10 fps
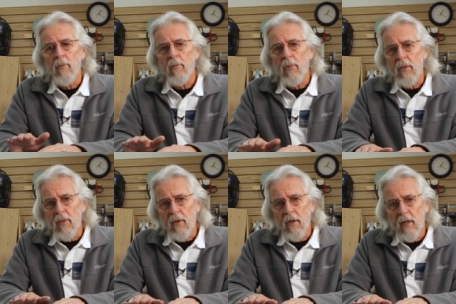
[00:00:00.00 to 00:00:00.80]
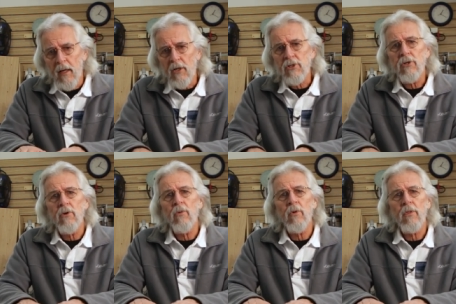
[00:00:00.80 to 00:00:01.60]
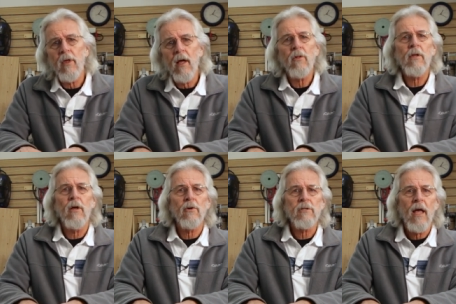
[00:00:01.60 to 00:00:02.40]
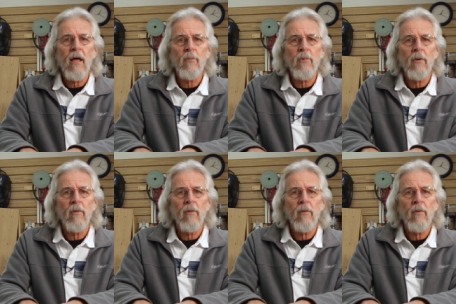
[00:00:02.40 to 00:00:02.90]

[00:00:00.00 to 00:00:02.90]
But the issue with the LTO tape